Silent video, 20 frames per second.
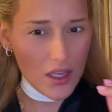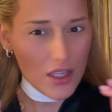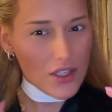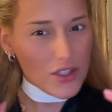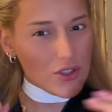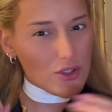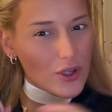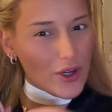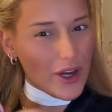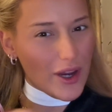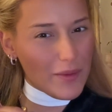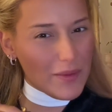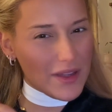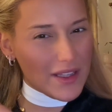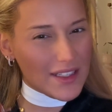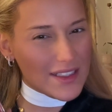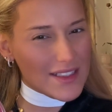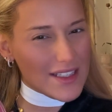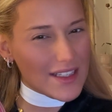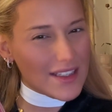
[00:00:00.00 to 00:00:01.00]
so I'm
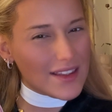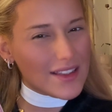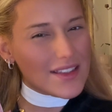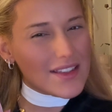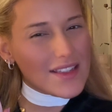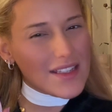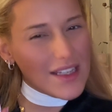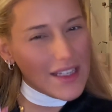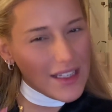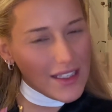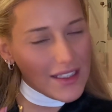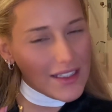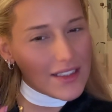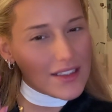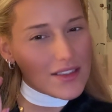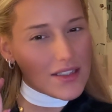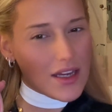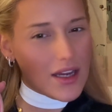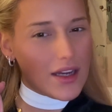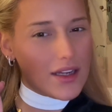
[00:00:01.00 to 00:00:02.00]
gonna take the teeny
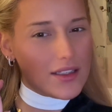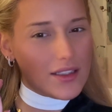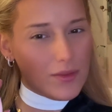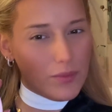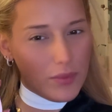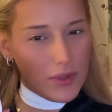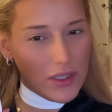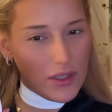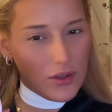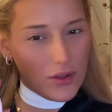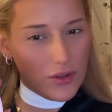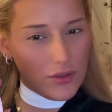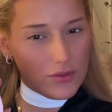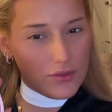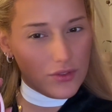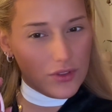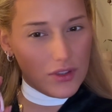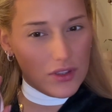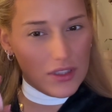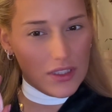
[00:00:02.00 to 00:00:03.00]
tiny bit of
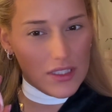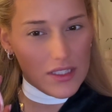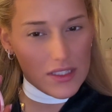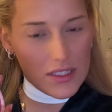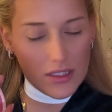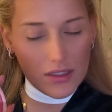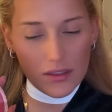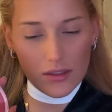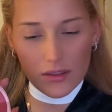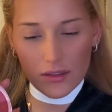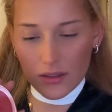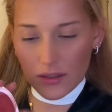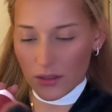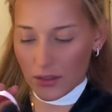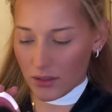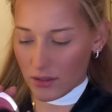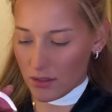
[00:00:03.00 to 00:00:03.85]
this color.